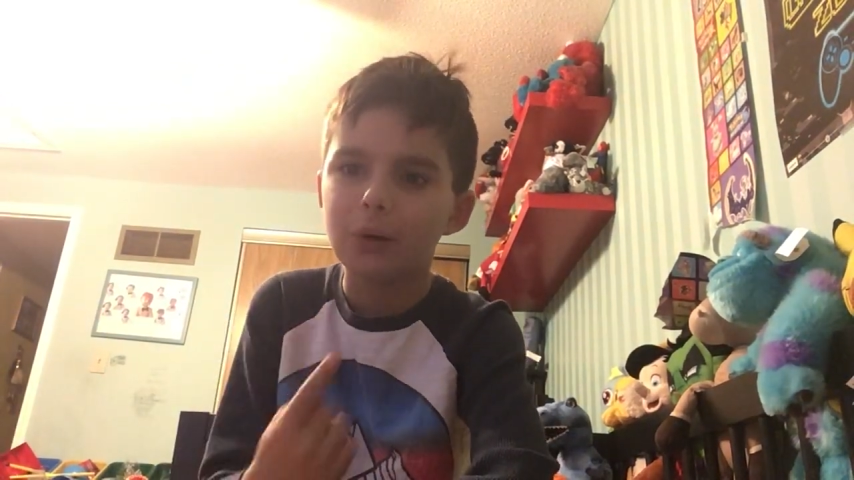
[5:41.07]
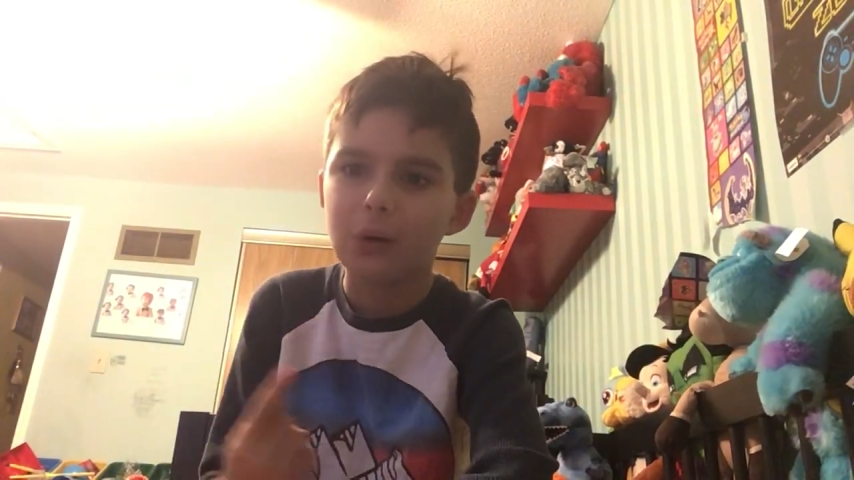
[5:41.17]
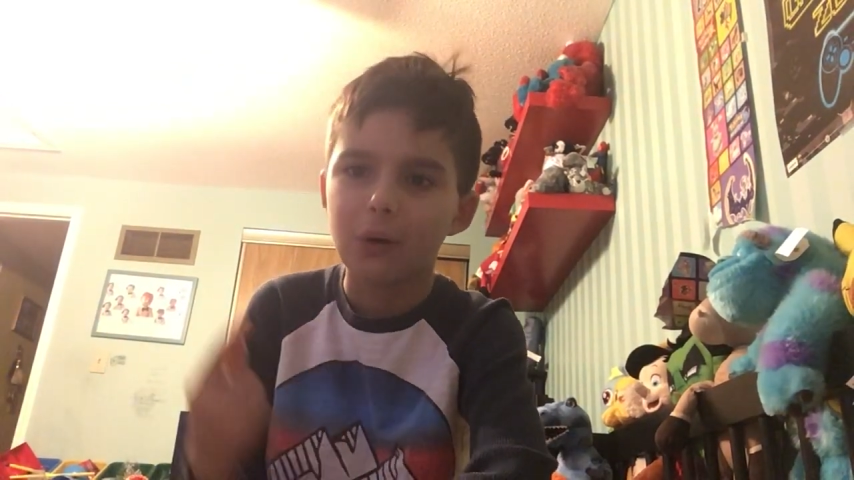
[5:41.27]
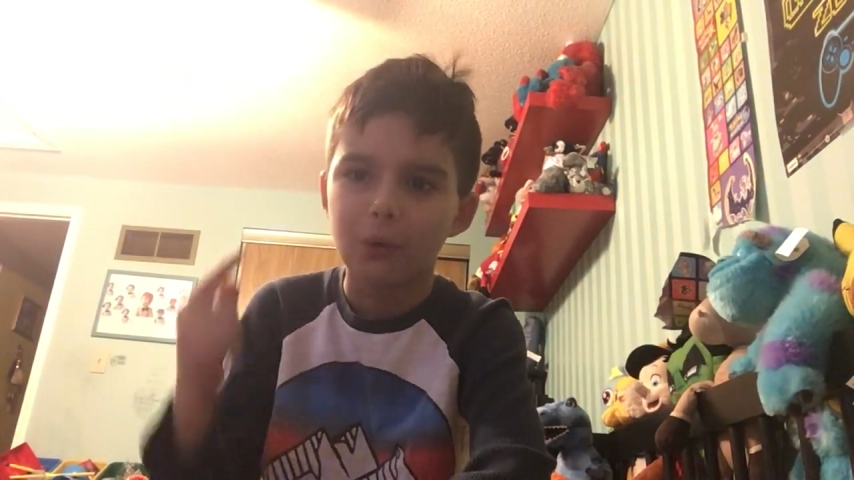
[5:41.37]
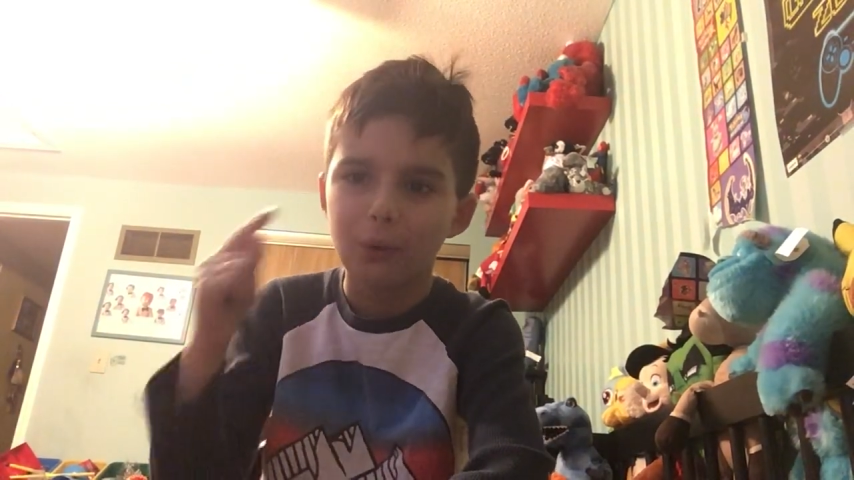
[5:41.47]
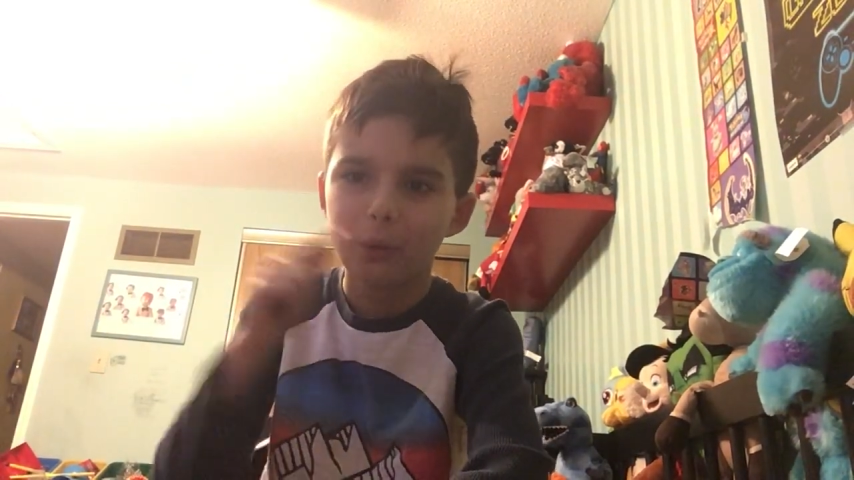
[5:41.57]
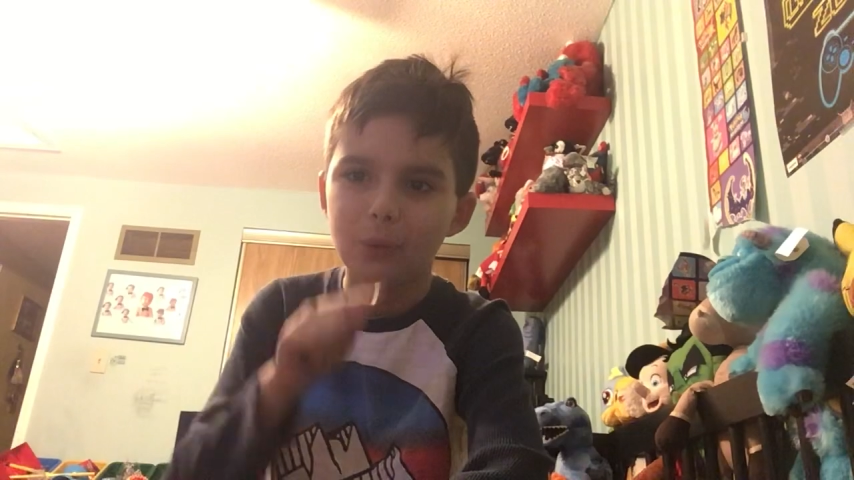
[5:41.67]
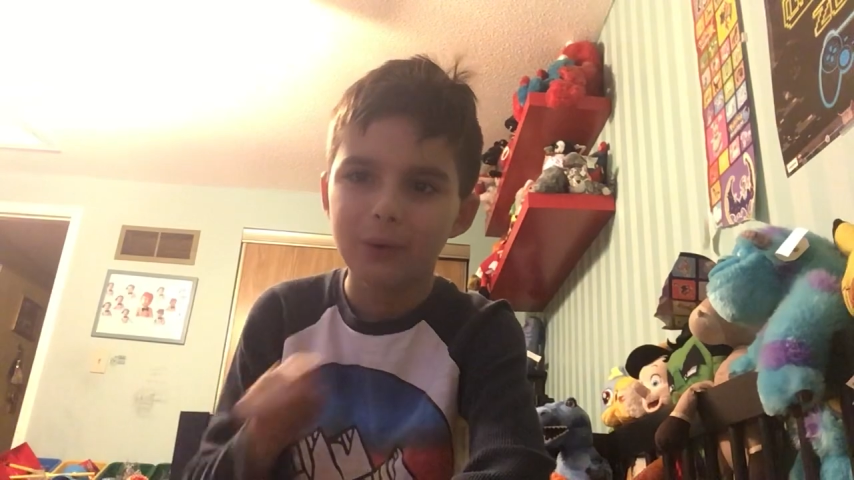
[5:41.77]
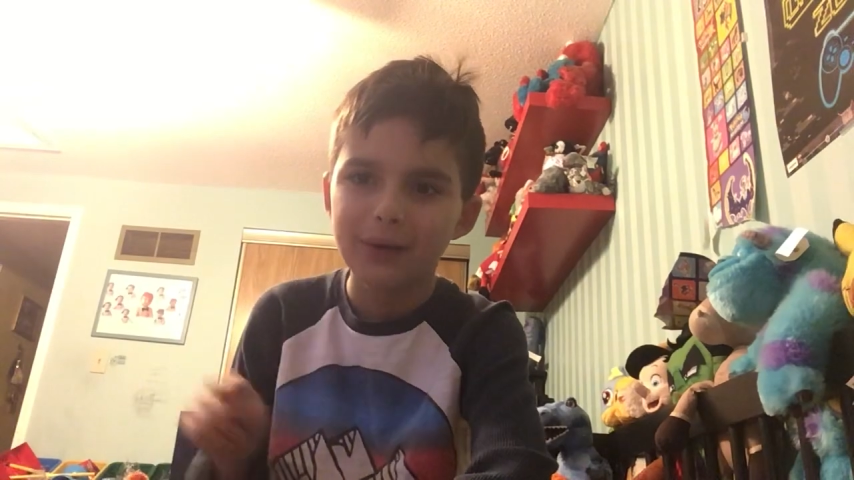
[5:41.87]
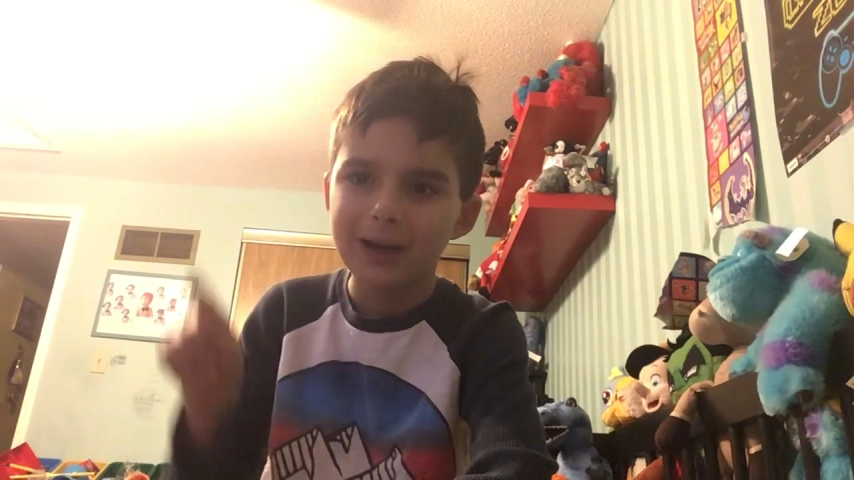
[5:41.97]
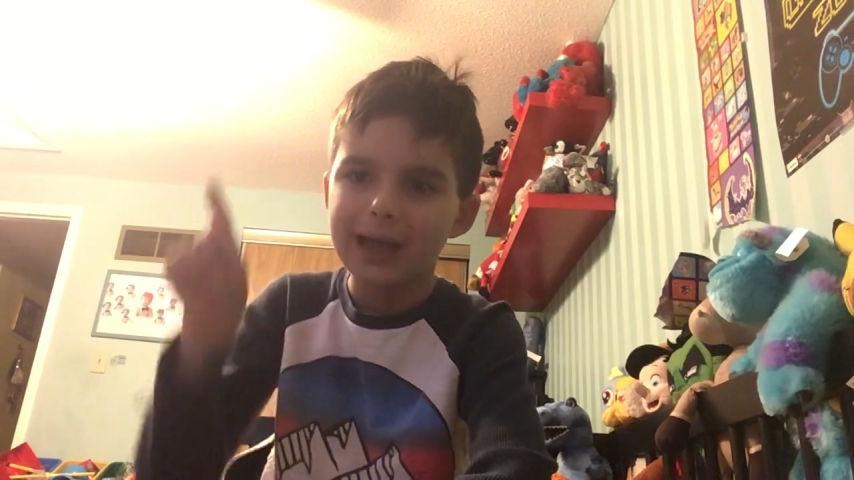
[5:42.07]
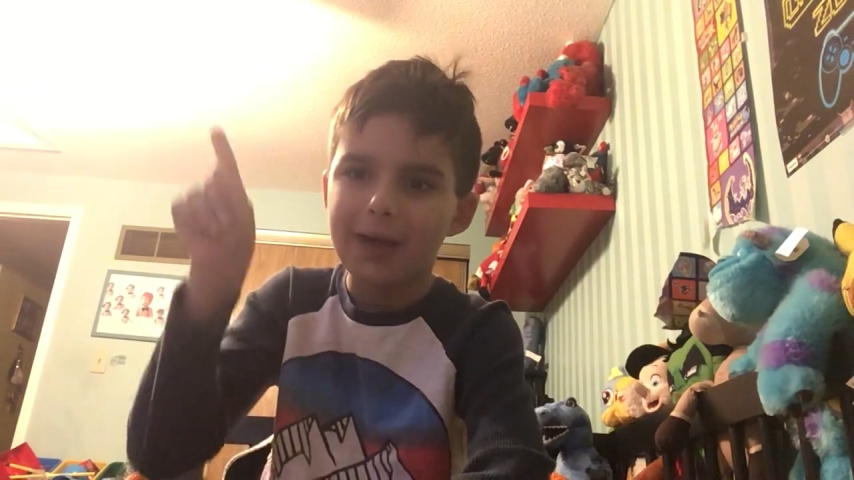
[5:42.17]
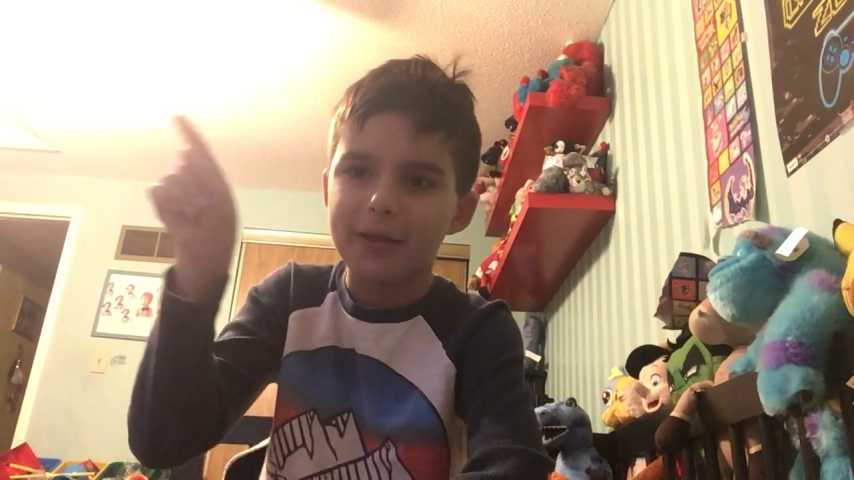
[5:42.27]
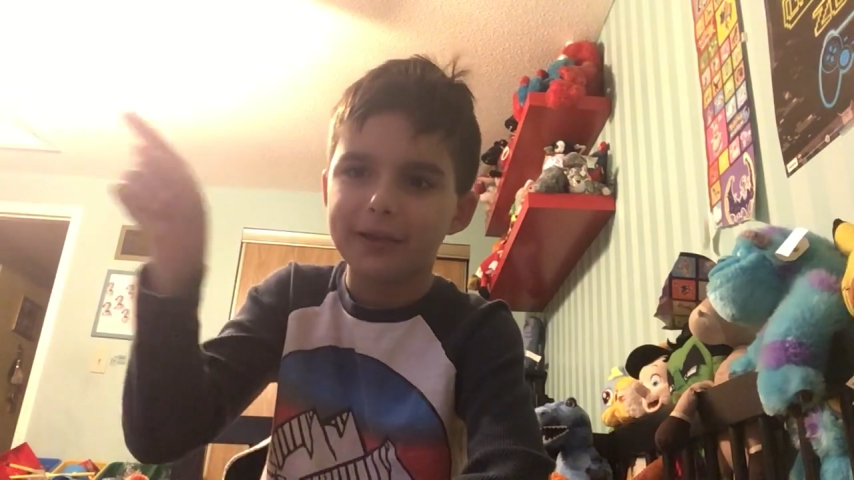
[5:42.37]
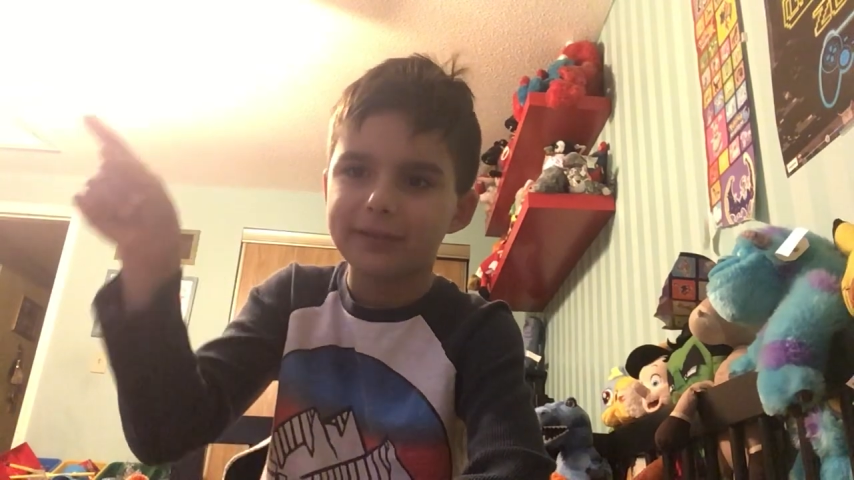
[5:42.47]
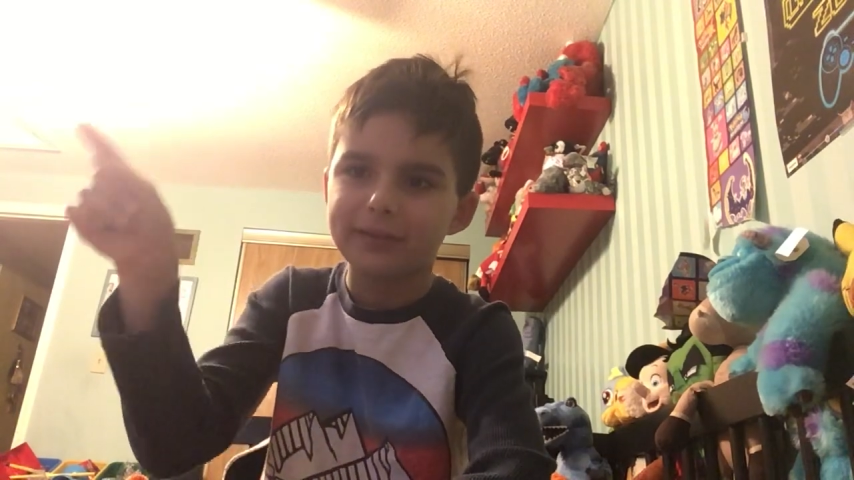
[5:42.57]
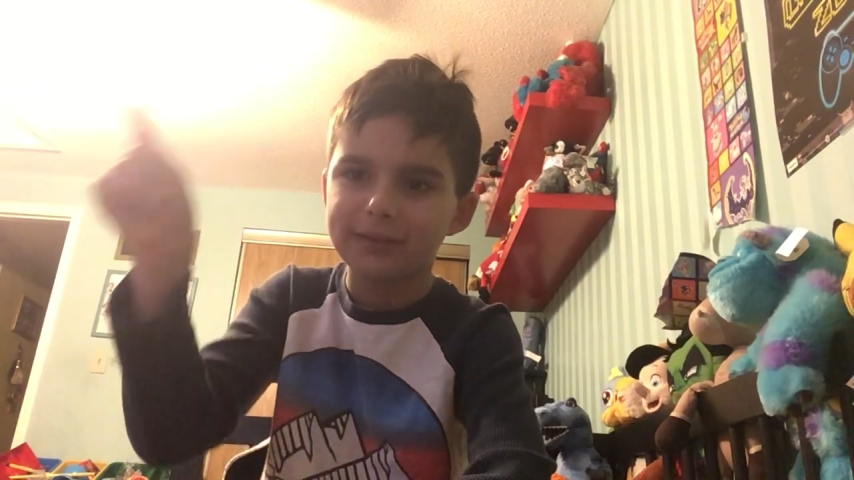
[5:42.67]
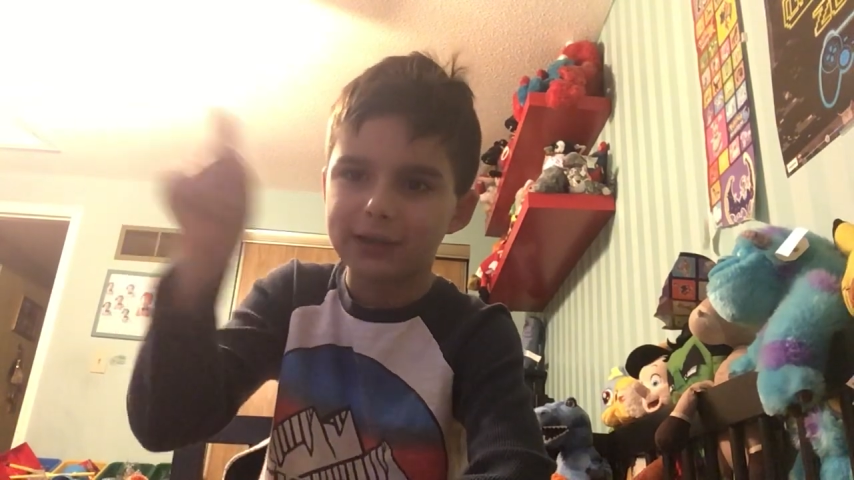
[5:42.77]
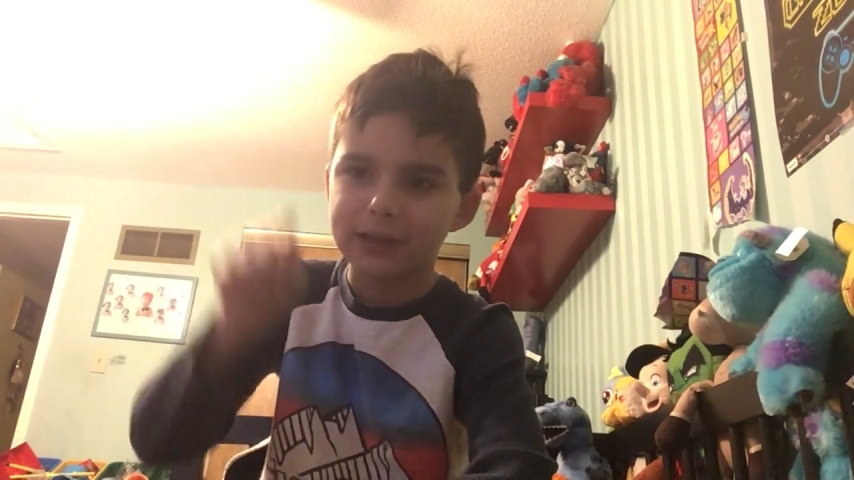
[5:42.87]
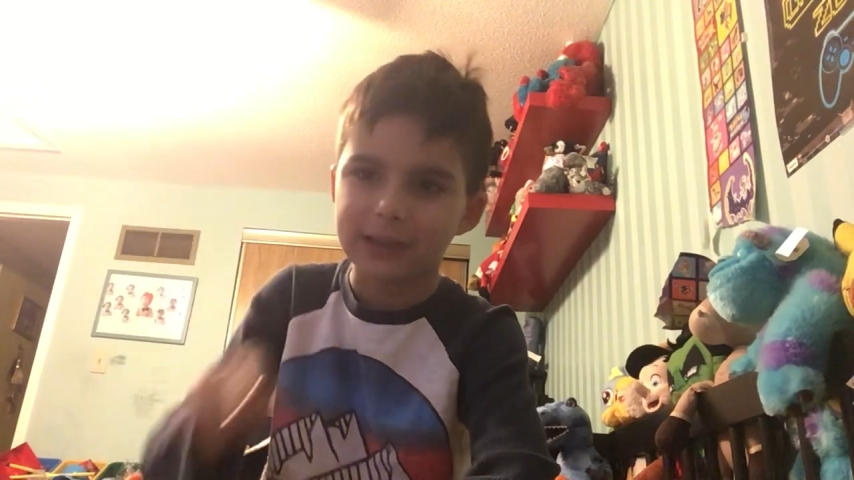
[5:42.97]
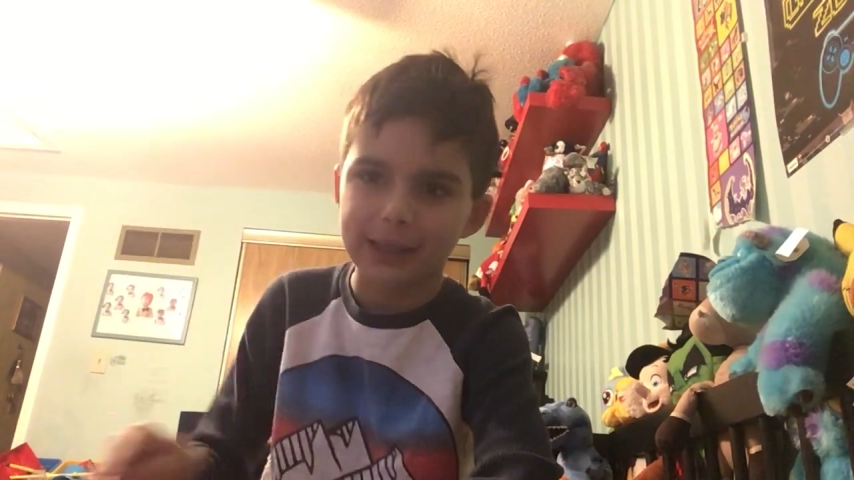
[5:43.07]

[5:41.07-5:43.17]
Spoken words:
and then C,